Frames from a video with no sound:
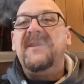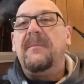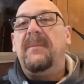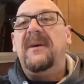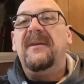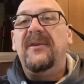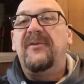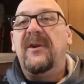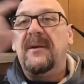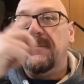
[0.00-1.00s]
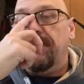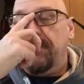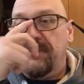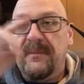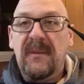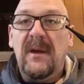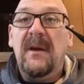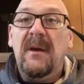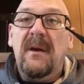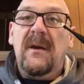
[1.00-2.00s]
hit the button in the truck.
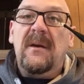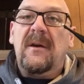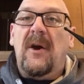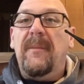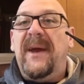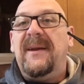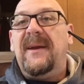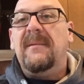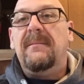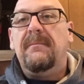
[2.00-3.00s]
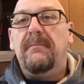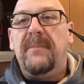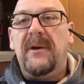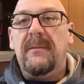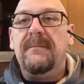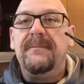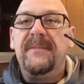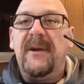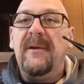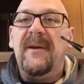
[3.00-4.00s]
Call Mandy. Boom.
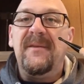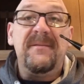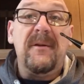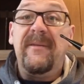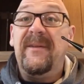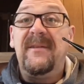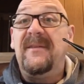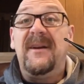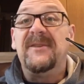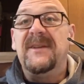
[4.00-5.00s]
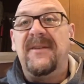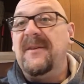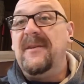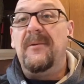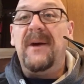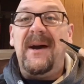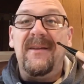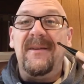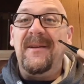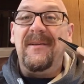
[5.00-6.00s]
There it is. Don't even touch nothing. No
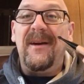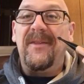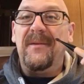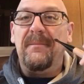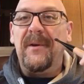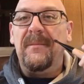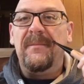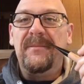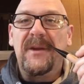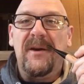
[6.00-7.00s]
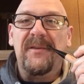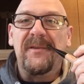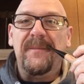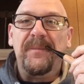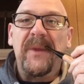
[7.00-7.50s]
dialing nothing. Boom. Calls her.